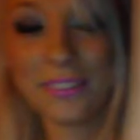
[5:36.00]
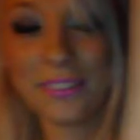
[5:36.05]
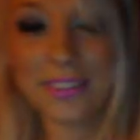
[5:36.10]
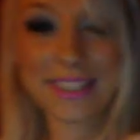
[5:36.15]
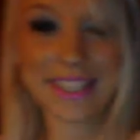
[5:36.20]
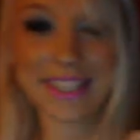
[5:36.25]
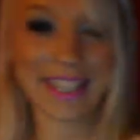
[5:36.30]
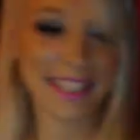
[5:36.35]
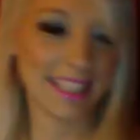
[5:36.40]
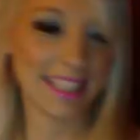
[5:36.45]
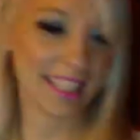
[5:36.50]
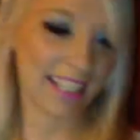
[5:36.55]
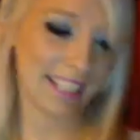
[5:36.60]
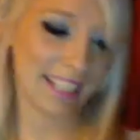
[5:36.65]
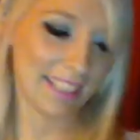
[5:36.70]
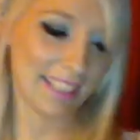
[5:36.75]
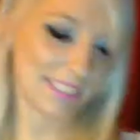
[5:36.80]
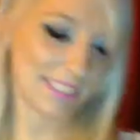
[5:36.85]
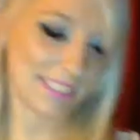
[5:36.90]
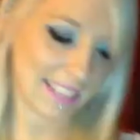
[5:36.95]
a
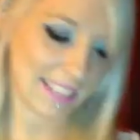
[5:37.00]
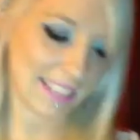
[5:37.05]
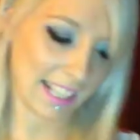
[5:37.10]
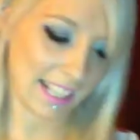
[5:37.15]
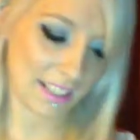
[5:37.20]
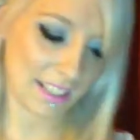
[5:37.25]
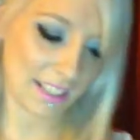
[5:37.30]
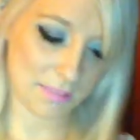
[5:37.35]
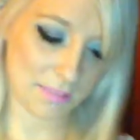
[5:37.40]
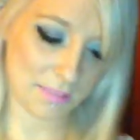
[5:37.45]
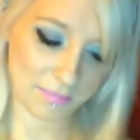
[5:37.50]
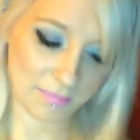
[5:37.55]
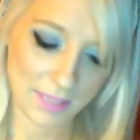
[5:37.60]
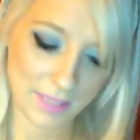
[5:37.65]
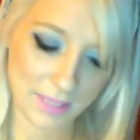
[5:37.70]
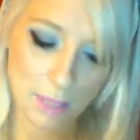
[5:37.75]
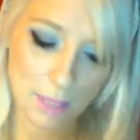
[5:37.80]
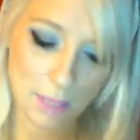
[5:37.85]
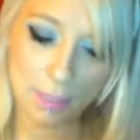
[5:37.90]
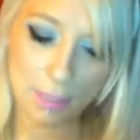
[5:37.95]
pencil to poke
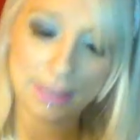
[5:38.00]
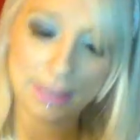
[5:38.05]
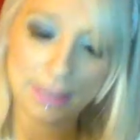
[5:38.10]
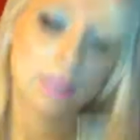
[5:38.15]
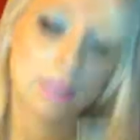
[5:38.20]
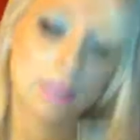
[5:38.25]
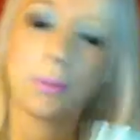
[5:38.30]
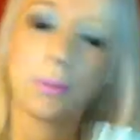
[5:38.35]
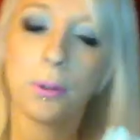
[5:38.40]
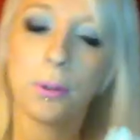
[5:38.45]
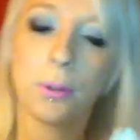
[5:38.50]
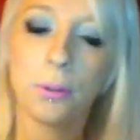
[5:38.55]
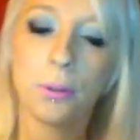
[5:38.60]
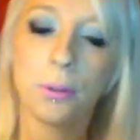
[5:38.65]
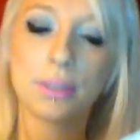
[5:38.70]
holes through it, but